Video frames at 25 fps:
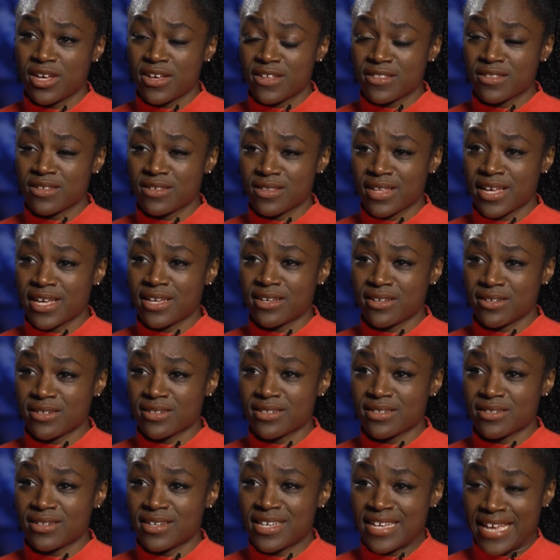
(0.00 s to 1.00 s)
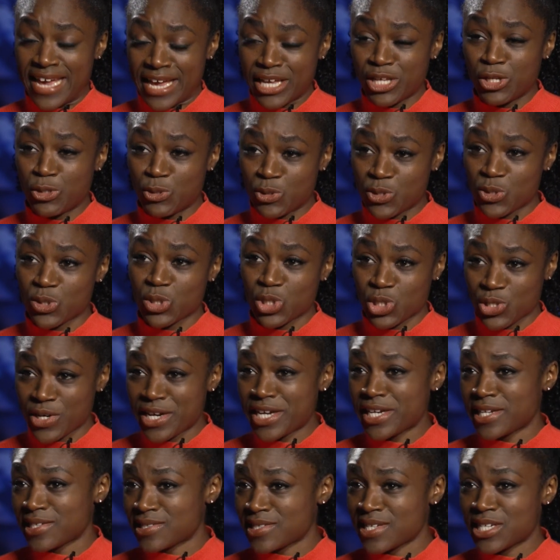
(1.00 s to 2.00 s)
that they could get you to a
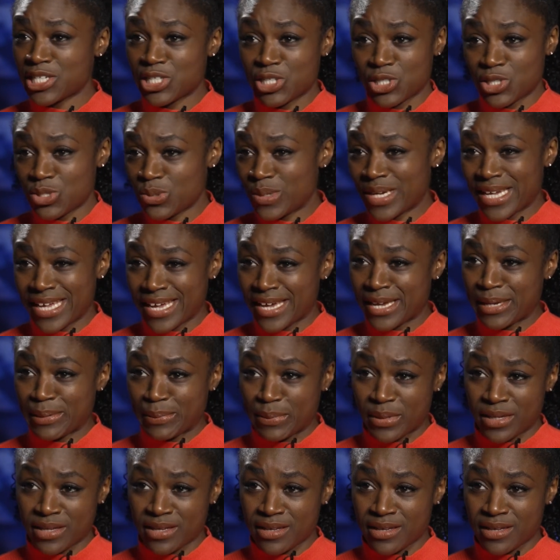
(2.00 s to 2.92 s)
training session, to a game.